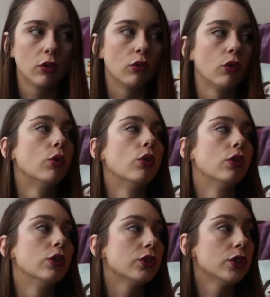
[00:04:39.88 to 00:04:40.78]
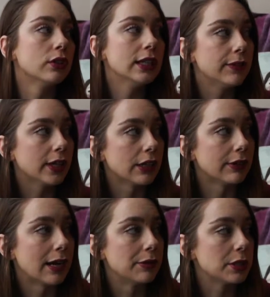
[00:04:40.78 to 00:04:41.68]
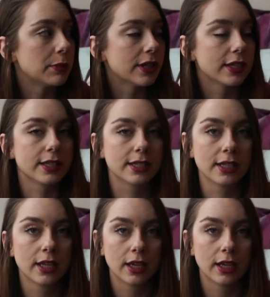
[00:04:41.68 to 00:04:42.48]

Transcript: or that you're leaving it around, because